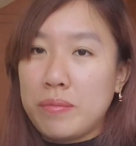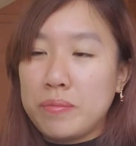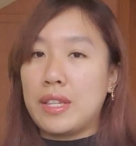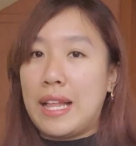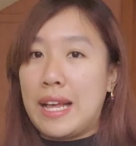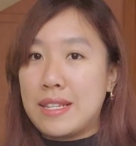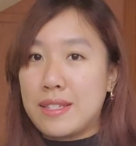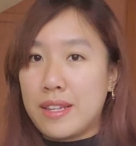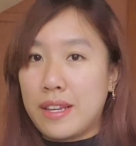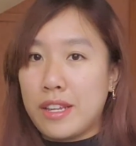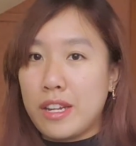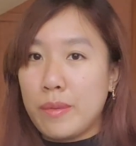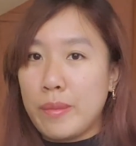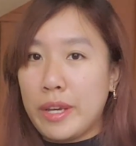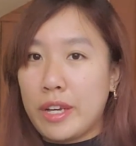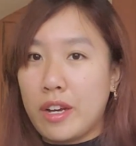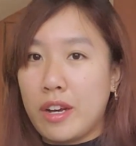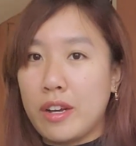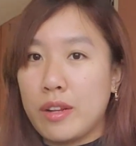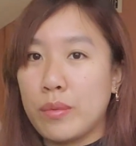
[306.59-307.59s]
The last item
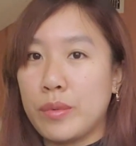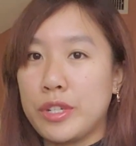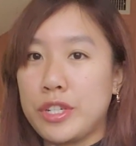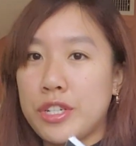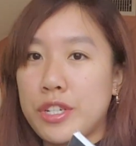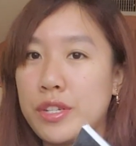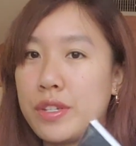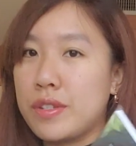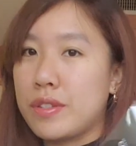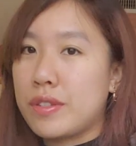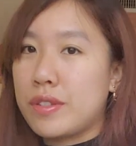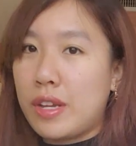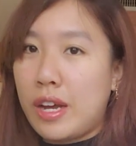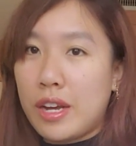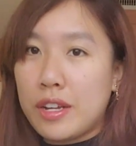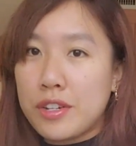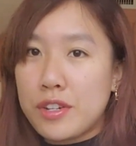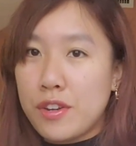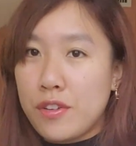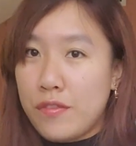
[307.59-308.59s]
I got, which is
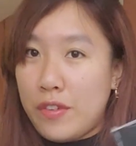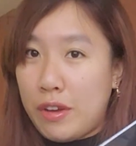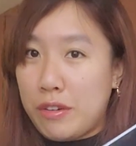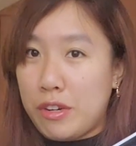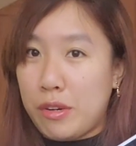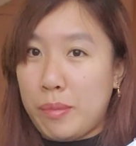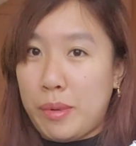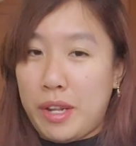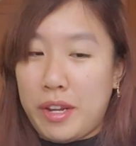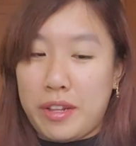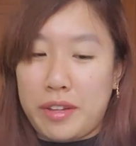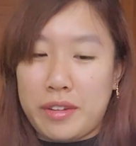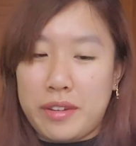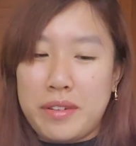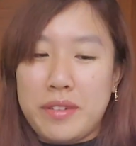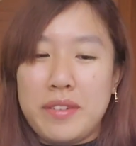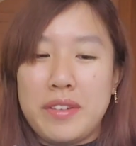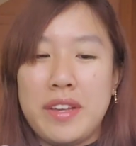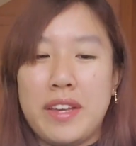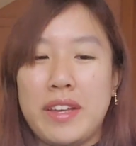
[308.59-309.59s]
not fountain pen ink,